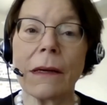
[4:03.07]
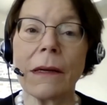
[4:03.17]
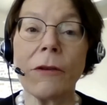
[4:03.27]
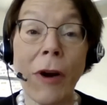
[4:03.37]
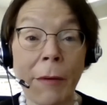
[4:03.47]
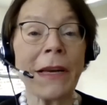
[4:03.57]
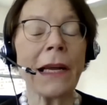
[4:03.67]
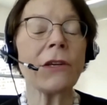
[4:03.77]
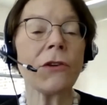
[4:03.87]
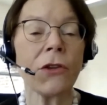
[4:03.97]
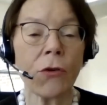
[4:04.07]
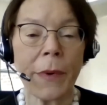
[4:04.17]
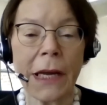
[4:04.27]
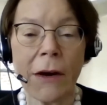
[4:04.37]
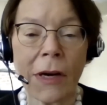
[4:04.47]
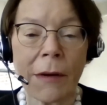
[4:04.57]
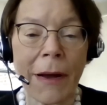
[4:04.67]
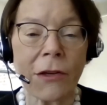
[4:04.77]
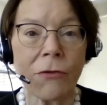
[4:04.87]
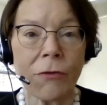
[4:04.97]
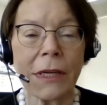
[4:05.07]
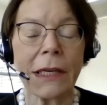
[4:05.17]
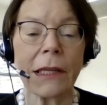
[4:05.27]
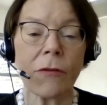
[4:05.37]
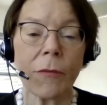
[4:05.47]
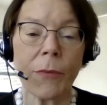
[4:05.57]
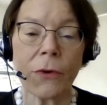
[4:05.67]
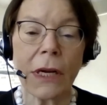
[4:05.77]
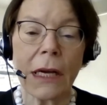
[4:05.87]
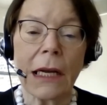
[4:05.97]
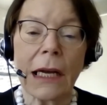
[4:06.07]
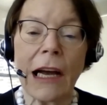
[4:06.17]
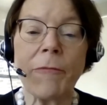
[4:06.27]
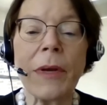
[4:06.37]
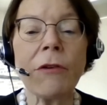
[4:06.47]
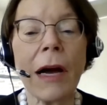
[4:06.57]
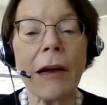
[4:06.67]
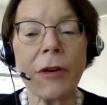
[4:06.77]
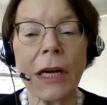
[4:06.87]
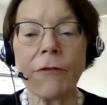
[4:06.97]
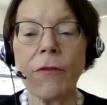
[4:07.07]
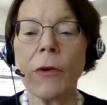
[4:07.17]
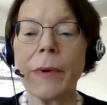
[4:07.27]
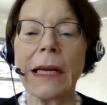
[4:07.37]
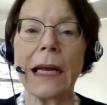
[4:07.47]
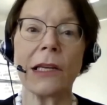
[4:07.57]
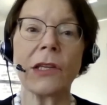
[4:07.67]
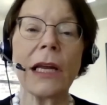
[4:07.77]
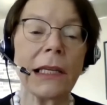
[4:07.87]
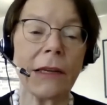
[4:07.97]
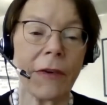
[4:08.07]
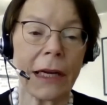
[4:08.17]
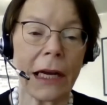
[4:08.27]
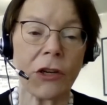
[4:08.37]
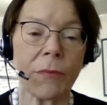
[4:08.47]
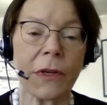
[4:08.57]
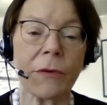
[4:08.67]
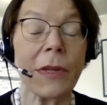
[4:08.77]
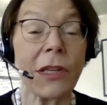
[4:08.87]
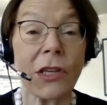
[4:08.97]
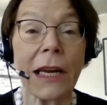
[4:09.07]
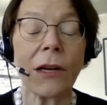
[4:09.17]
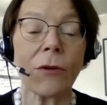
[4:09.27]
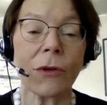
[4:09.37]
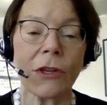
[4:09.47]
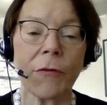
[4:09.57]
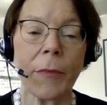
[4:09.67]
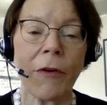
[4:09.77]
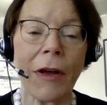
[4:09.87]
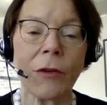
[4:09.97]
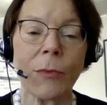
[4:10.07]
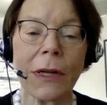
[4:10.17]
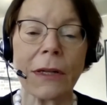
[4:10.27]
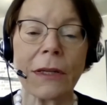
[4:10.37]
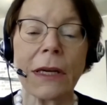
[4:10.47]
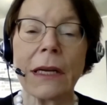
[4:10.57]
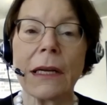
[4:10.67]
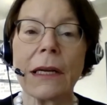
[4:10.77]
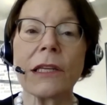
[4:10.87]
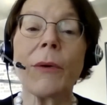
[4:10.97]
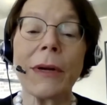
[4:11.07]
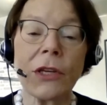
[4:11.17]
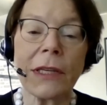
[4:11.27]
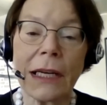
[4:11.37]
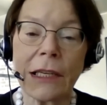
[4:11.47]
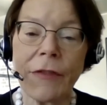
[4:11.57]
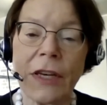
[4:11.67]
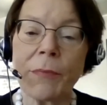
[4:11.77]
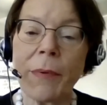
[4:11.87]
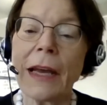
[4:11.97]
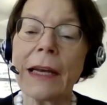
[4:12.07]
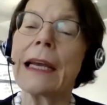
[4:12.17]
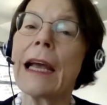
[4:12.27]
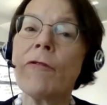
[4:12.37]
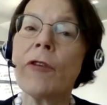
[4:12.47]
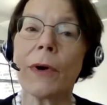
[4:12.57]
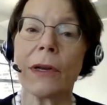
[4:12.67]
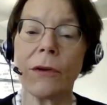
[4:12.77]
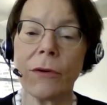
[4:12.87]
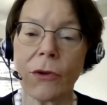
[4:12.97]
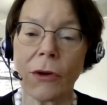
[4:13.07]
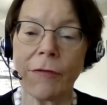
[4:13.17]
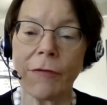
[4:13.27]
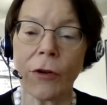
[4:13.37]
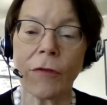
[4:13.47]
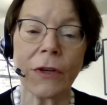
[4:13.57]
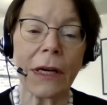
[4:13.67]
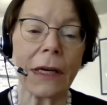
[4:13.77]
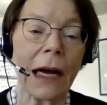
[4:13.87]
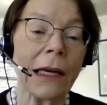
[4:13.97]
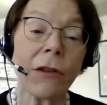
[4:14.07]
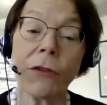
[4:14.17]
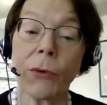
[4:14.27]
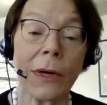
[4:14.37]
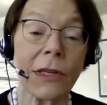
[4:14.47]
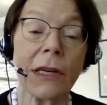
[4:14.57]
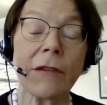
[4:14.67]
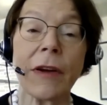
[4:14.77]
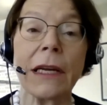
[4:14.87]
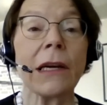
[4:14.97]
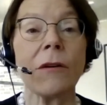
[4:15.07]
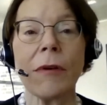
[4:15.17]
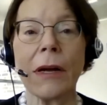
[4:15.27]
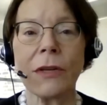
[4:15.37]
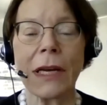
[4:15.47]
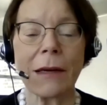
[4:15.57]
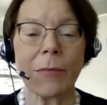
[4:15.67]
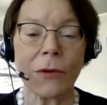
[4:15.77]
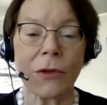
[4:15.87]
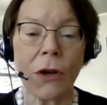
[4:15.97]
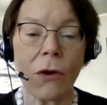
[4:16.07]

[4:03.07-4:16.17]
The recommendations you'll be hearing about and reading in the report have been arrived at following extensive engagement with stakeholders from around the world. So I'd just like to finish by thanking everyone who's got involved either through our survey, roundtables,